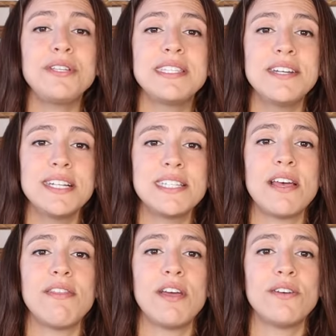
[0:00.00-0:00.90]
series
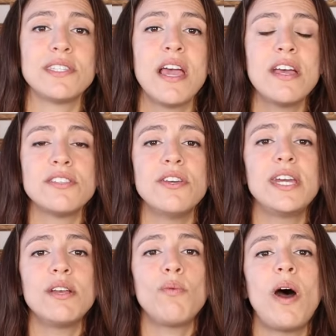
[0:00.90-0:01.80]
on those, so you
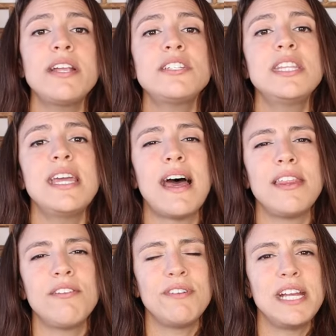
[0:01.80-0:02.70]
can watch the
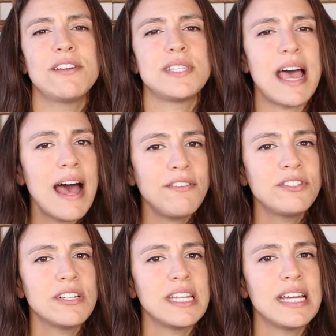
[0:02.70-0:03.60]
other videos
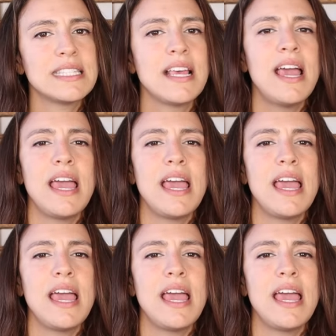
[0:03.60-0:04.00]
after this